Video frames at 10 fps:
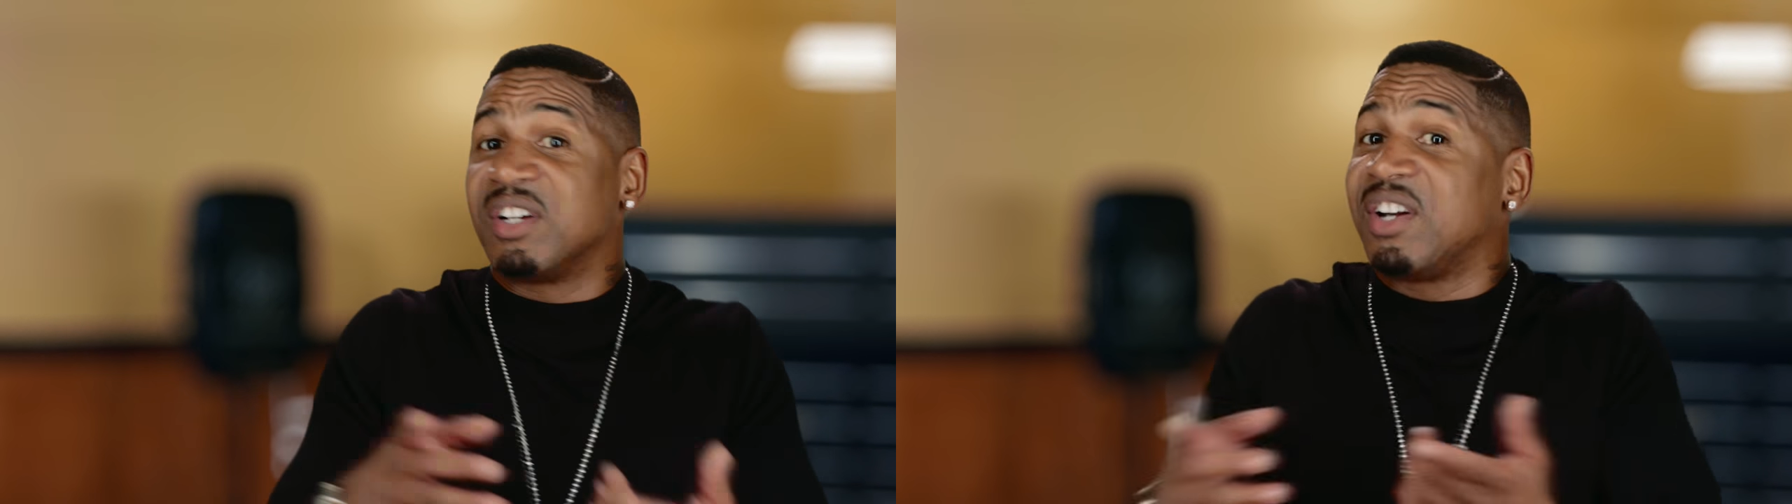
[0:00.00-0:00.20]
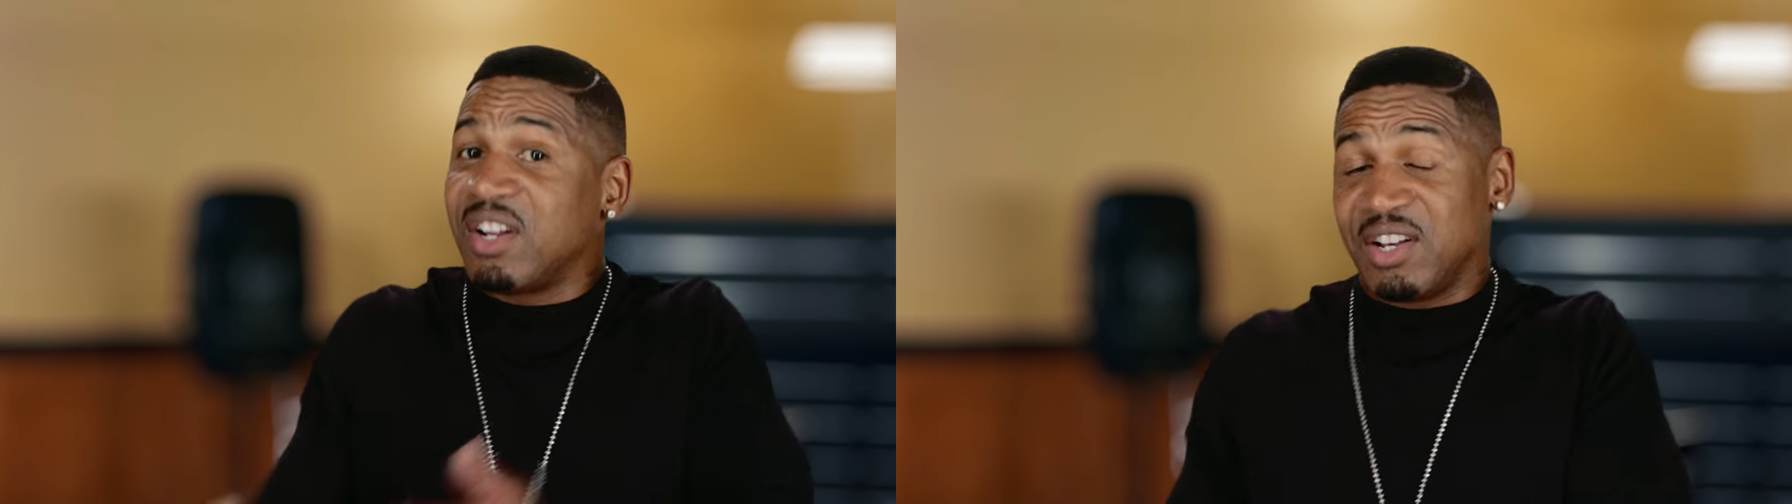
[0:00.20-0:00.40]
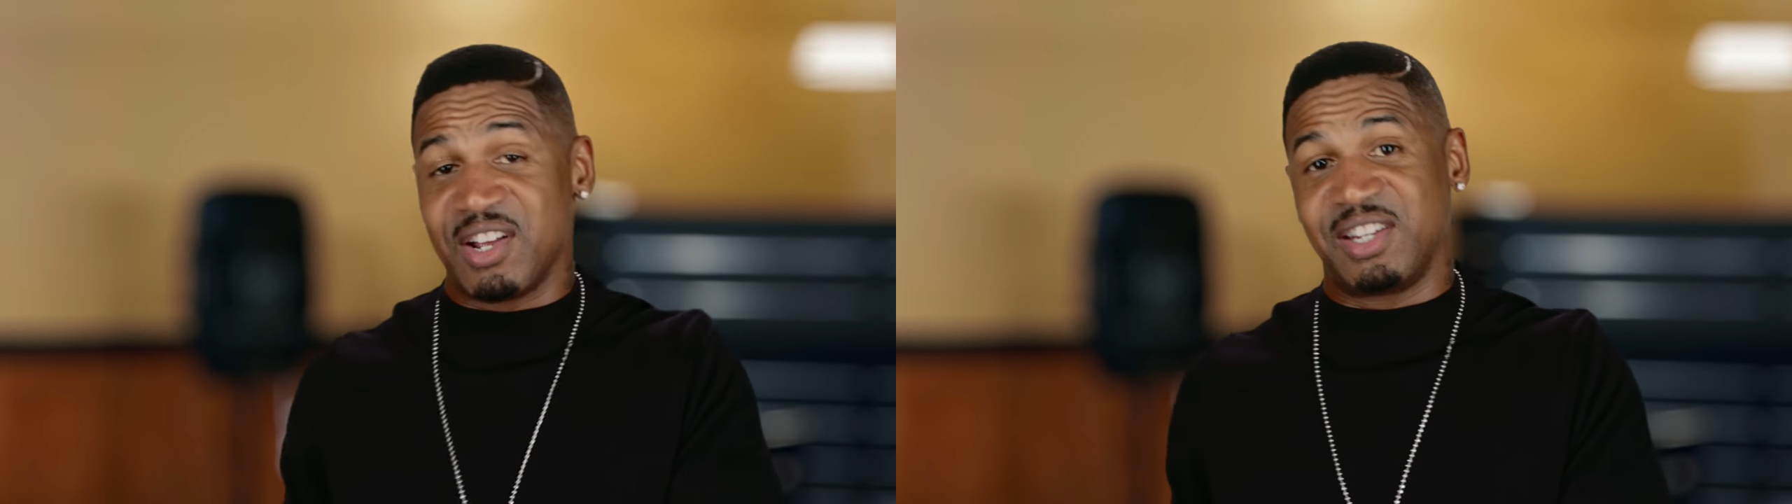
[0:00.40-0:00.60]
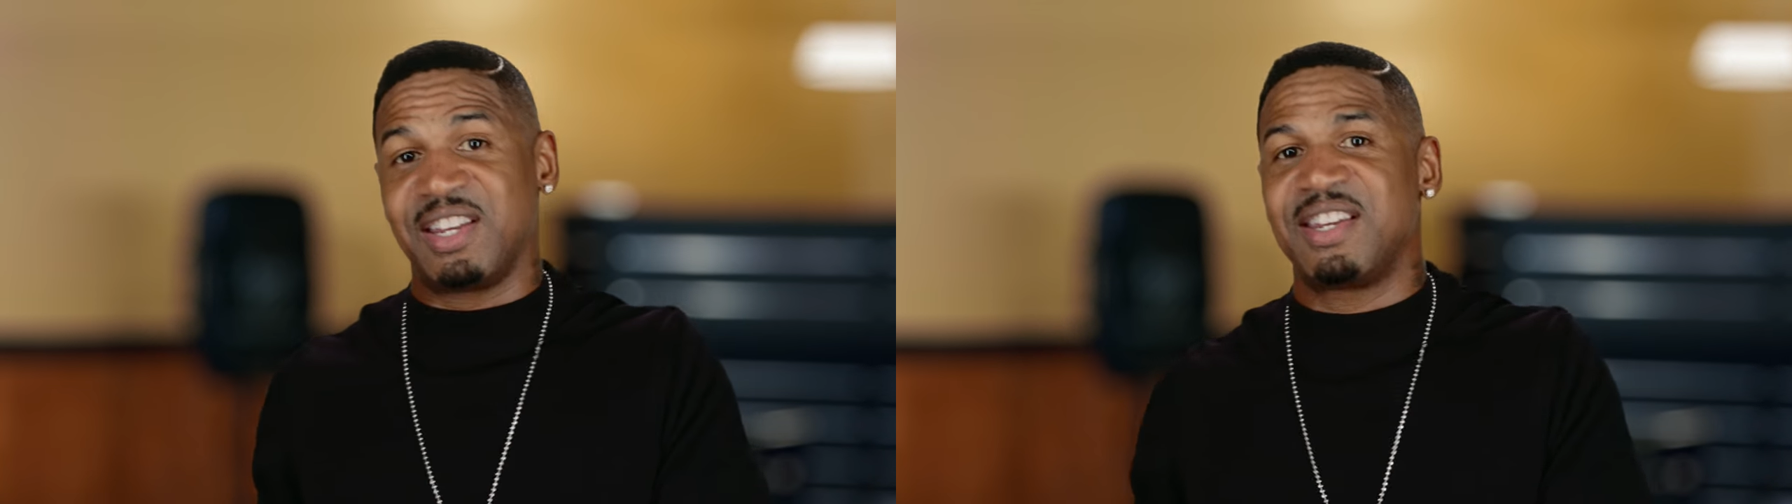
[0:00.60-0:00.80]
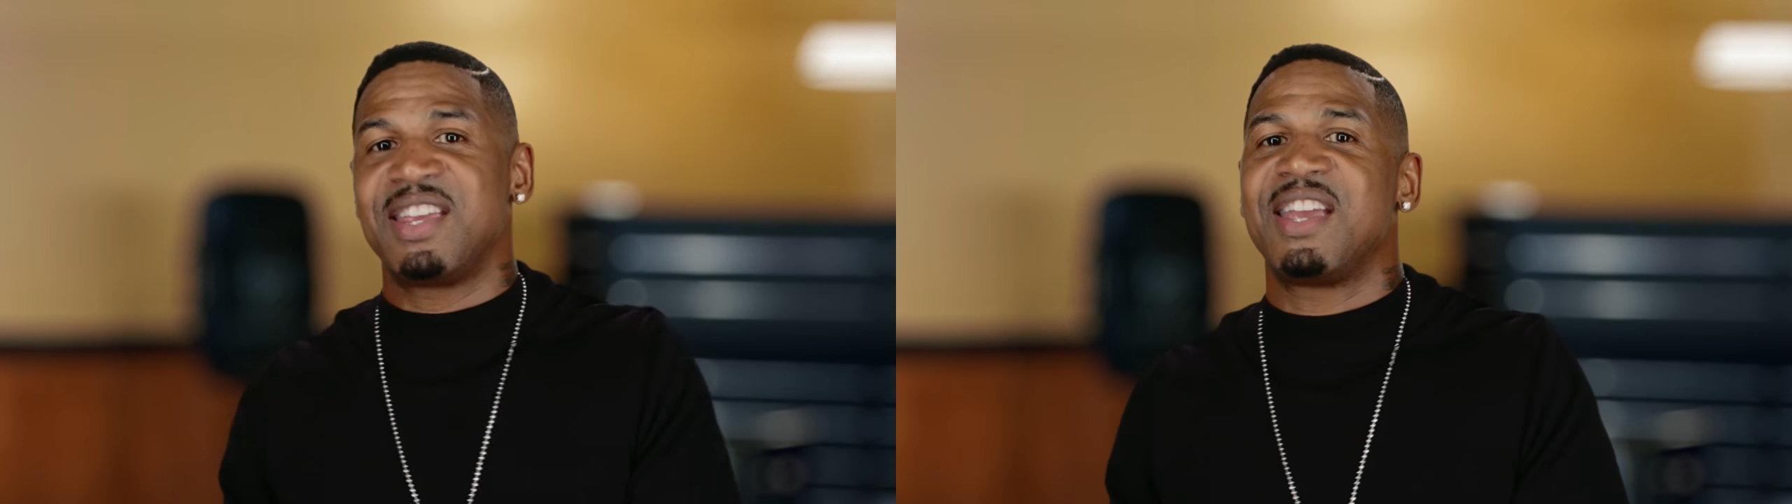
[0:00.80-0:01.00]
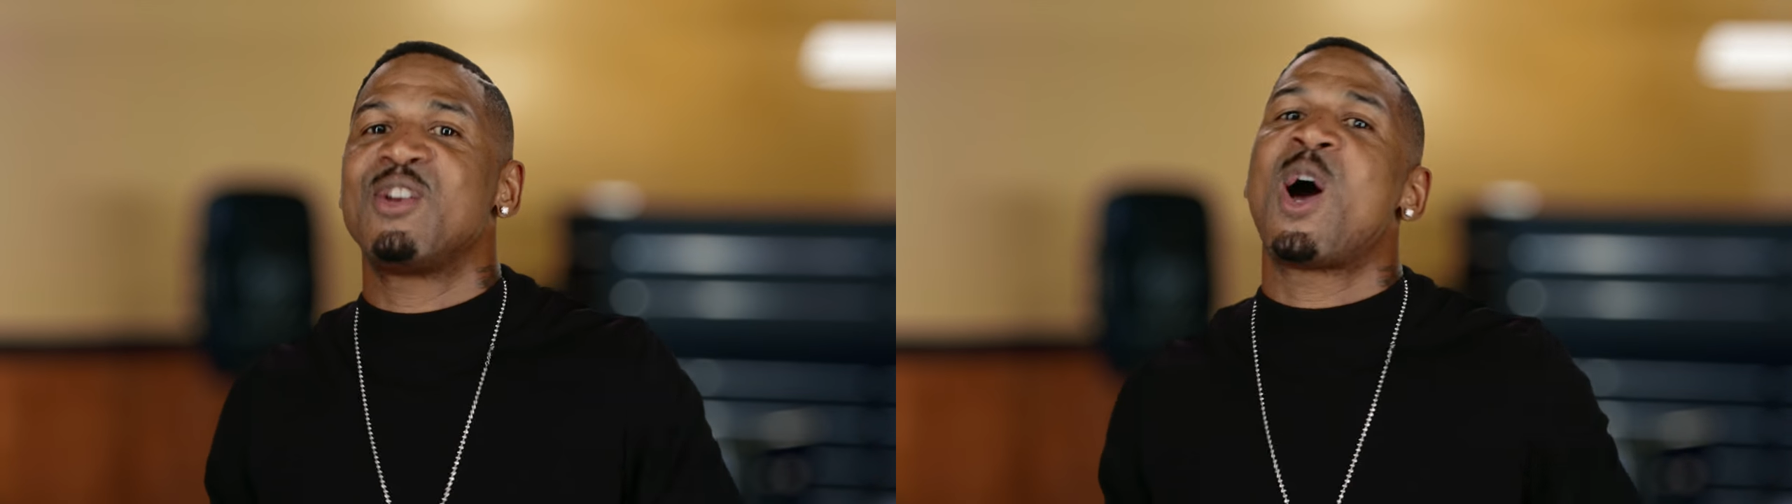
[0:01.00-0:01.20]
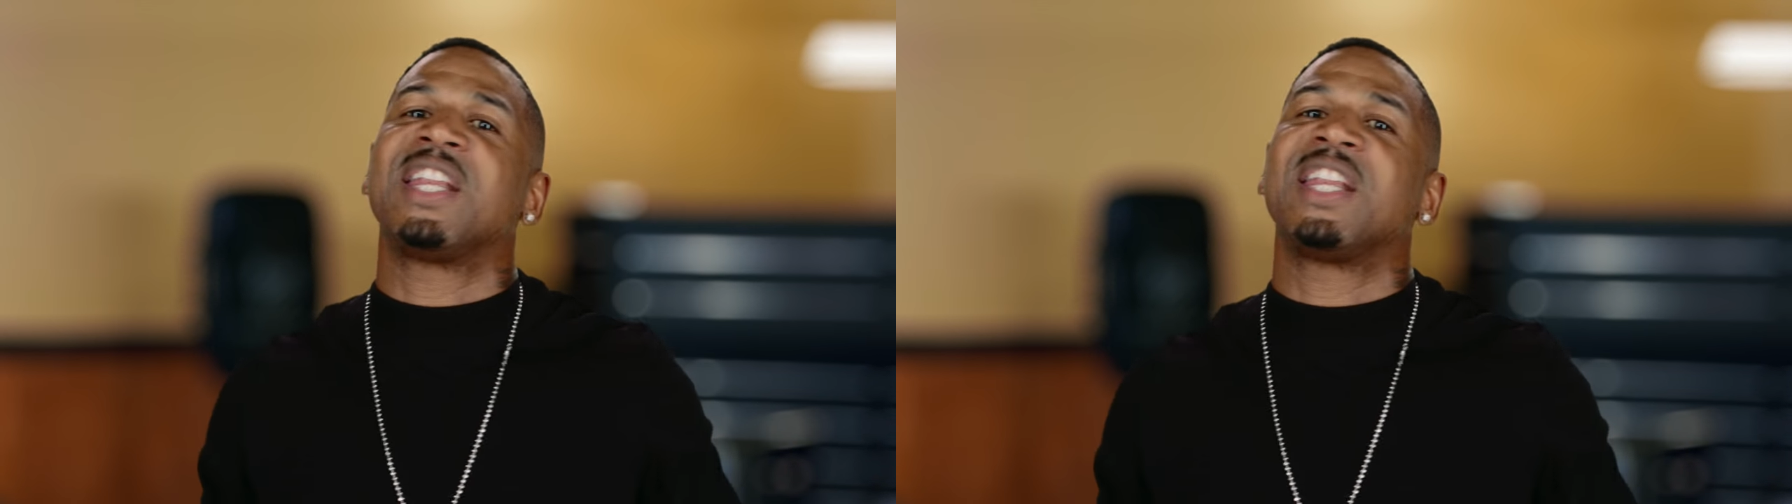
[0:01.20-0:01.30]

good looking, and know how